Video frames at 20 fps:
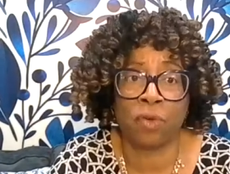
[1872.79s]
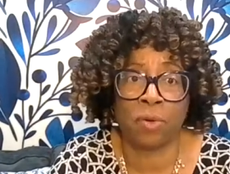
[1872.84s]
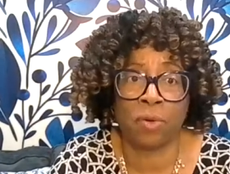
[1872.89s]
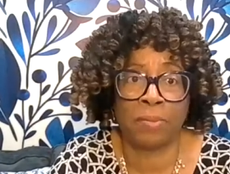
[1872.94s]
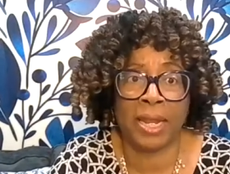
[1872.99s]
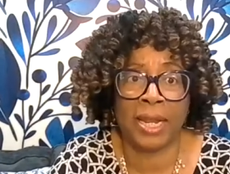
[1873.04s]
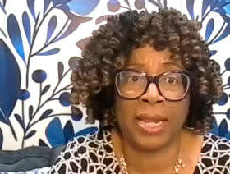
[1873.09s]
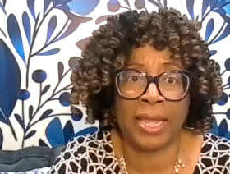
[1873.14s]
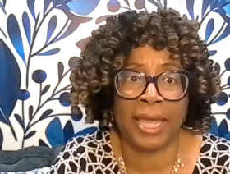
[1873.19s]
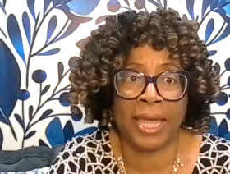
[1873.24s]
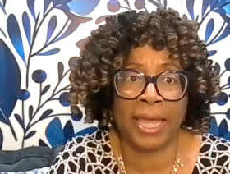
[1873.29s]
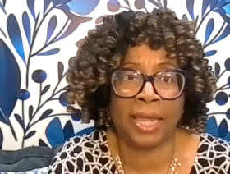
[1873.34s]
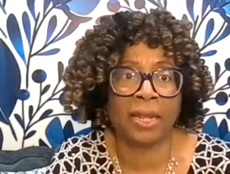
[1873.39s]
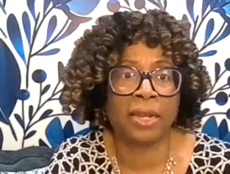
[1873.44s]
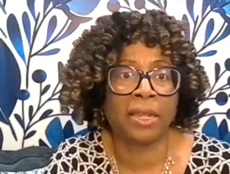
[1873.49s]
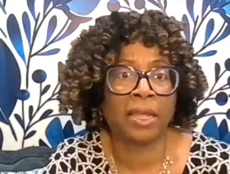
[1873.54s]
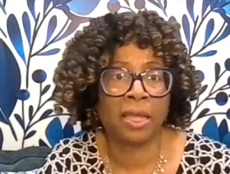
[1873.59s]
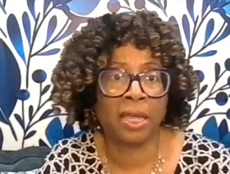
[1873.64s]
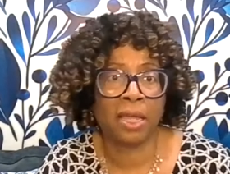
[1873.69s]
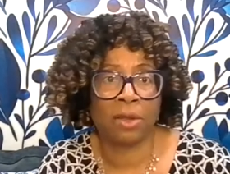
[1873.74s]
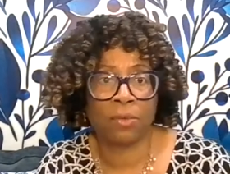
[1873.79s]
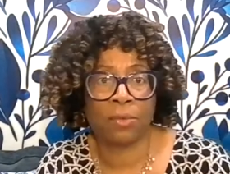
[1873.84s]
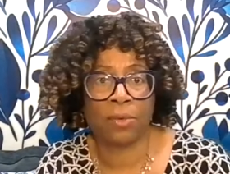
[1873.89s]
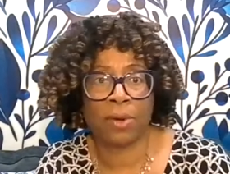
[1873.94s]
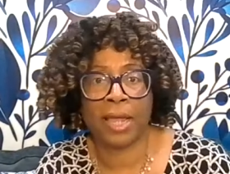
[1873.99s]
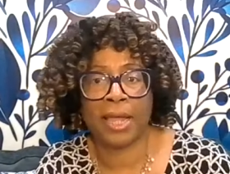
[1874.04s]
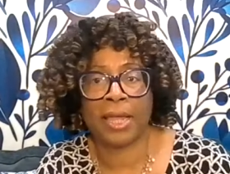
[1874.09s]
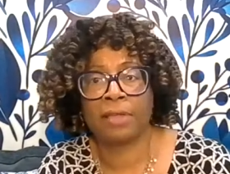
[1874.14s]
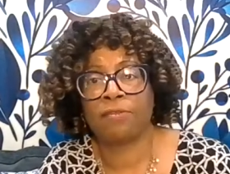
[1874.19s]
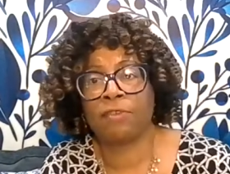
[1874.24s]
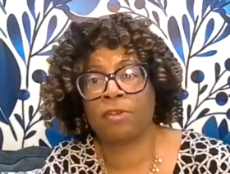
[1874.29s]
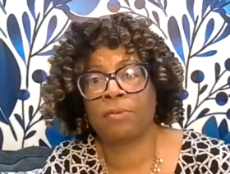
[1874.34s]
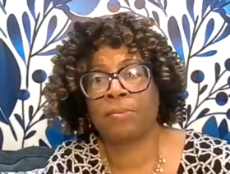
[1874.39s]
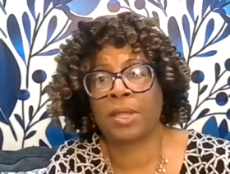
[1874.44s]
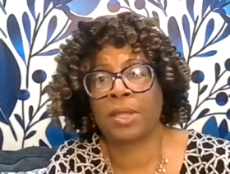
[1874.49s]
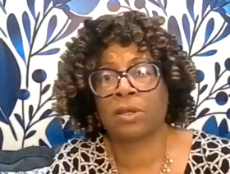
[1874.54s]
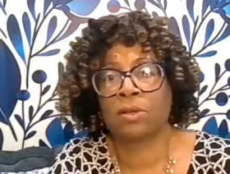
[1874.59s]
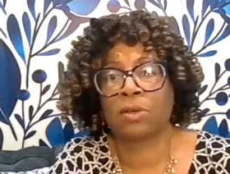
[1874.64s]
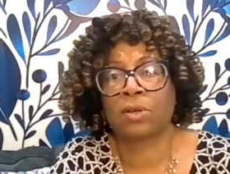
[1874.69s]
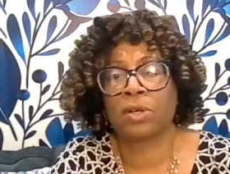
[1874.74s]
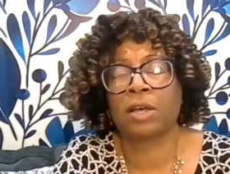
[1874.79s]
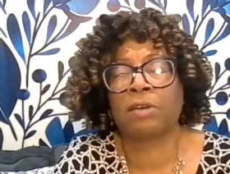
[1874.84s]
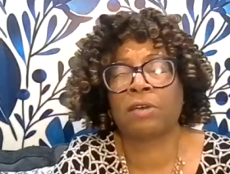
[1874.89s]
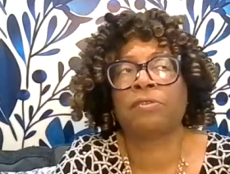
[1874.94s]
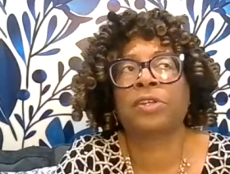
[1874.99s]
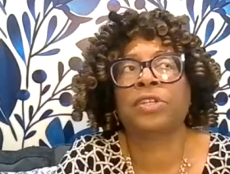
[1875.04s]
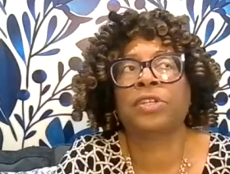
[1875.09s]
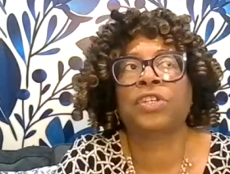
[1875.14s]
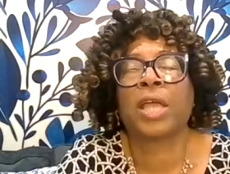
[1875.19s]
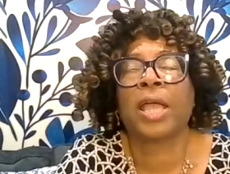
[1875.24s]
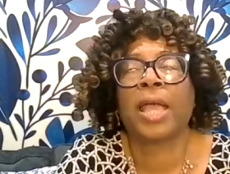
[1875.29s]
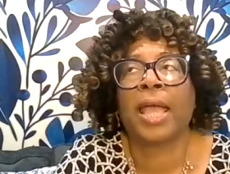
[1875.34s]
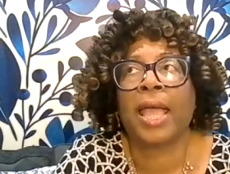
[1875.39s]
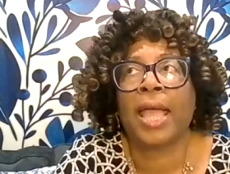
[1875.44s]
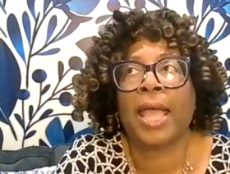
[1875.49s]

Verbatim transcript: for Medicaid, right, for medical coverage.